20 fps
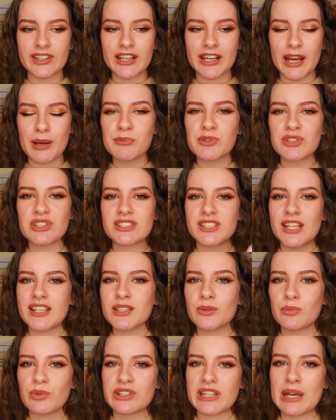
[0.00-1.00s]
like I'm
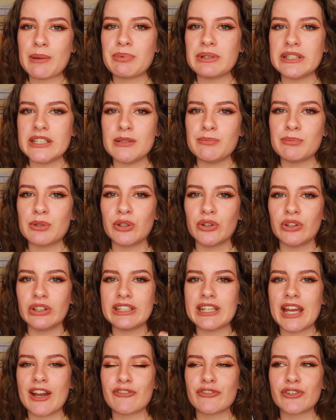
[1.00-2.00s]
understanding what's happening, but
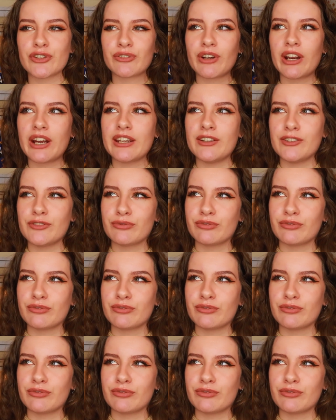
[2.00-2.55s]
only after I